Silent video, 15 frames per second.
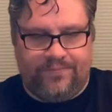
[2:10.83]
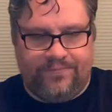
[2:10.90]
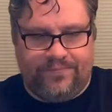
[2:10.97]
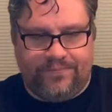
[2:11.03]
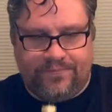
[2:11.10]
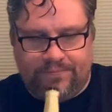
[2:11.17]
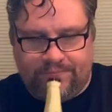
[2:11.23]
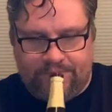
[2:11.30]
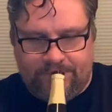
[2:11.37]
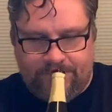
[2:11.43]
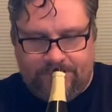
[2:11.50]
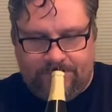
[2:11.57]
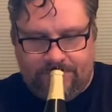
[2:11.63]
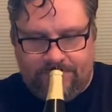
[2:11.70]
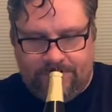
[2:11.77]

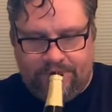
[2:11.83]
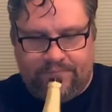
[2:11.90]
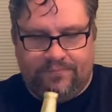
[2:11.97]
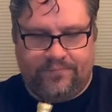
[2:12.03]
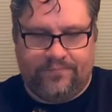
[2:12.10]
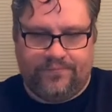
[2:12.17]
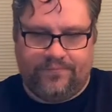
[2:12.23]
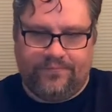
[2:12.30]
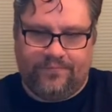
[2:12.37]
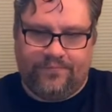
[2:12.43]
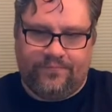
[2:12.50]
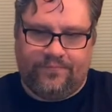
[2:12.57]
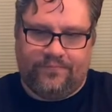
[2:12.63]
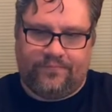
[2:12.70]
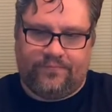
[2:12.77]

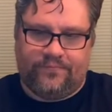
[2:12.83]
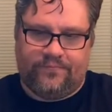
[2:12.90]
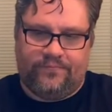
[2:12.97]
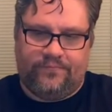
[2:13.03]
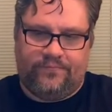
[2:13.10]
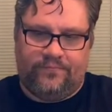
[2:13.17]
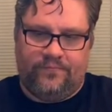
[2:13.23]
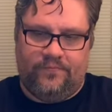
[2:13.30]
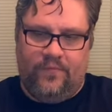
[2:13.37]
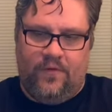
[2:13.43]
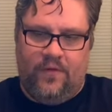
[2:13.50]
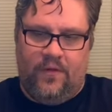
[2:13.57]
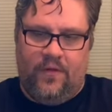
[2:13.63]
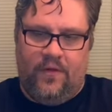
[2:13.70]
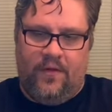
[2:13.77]

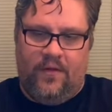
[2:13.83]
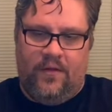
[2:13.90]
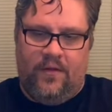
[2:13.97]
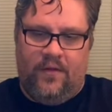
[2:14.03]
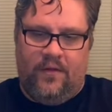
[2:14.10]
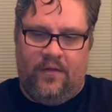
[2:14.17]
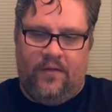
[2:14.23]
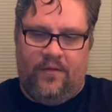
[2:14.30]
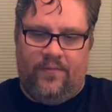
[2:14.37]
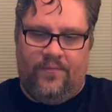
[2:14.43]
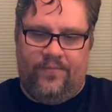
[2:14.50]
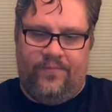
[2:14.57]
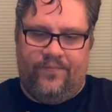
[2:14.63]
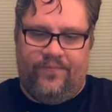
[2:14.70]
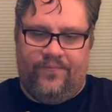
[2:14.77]

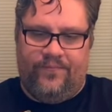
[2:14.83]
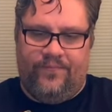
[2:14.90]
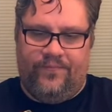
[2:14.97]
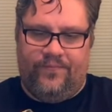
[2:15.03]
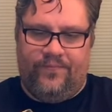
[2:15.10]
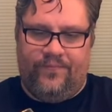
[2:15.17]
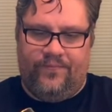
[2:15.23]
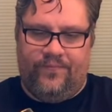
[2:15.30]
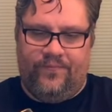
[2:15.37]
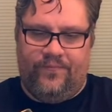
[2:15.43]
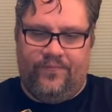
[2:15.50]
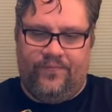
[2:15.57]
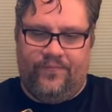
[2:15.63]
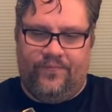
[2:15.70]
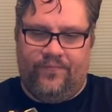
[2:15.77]

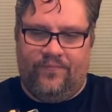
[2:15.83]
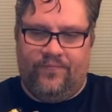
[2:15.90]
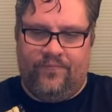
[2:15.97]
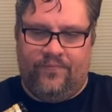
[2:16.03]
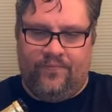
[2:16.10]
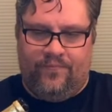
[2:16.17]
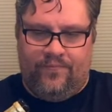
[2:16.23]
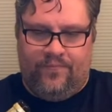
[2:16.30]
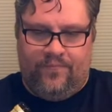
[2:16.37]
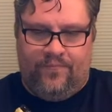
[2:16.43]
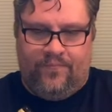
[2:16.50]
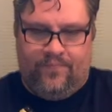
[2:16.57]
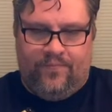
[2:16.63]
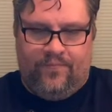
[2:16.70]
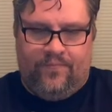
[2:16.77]

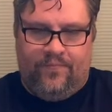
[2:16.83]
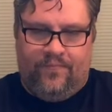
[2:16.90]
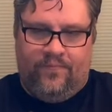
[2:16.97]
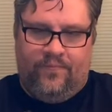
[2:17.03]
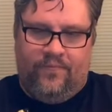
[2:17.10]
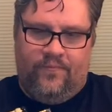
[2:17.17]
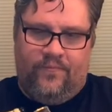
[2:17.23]
(silence)